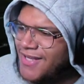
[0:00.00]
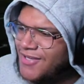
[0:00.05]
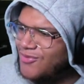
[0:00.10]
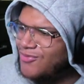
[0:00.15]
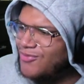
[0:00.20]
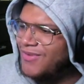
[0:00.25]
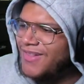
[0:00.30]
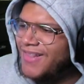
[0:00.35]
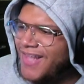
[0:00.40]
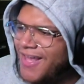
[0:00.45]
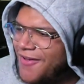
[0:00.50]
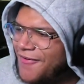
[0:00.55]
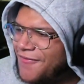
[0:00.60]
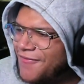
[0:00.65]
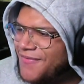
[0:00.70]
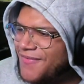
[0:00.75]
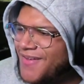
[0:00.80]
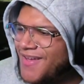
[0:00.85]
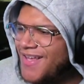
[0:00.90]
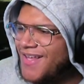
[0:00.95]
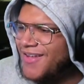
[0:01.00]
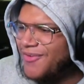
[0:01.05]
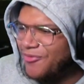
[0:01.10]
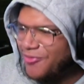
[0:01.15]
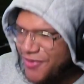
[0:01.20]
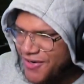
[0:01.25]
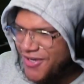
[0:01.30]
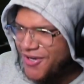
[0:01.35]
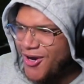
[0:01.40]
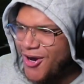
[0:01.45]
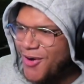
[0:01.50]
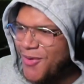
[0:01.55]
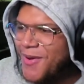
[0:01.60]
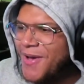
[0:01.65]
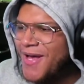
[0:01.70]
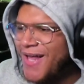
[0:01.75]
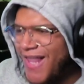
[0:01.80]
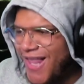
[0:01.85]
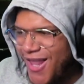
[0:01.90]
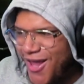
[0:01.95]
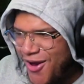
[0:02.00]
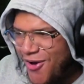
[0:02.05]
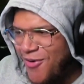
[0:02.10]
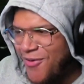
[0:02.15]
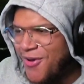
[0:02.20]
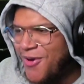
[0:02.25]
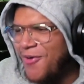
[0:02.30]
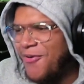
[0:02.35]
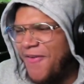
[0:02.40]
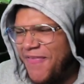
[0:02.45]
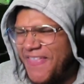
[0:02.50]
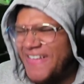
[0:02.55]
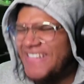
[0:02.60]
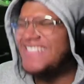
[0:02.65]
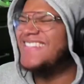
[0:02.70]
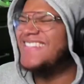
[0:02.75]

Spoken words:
you left Rico alone with this